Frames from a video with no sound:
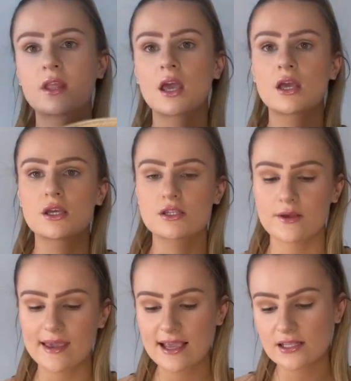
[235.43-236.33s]
so
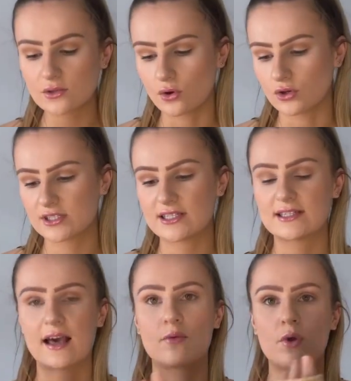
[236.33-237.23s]
it is gorgeous it's
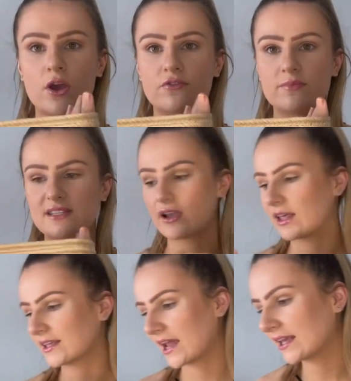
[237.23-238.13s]
that woven material
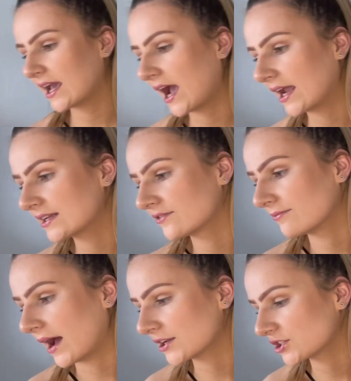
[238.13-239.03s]
again it kind of
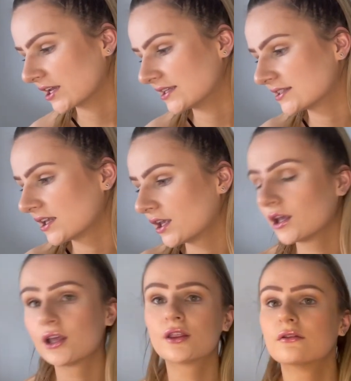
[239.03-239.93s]
matches
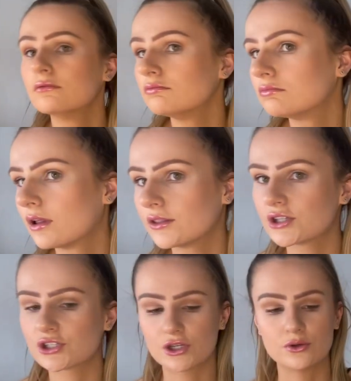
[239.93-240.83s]
the
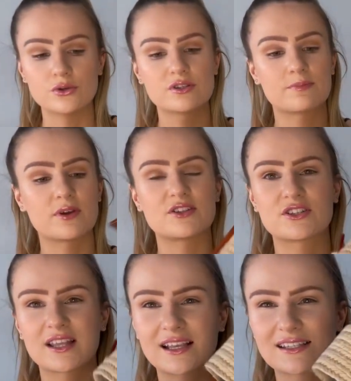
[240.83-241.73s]
shoes but it's just
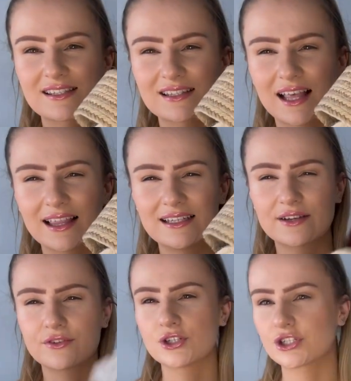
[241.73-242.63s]
like slightly
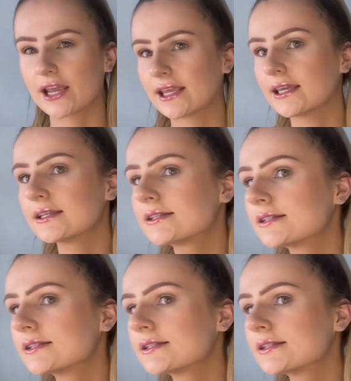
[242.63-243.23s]
different shades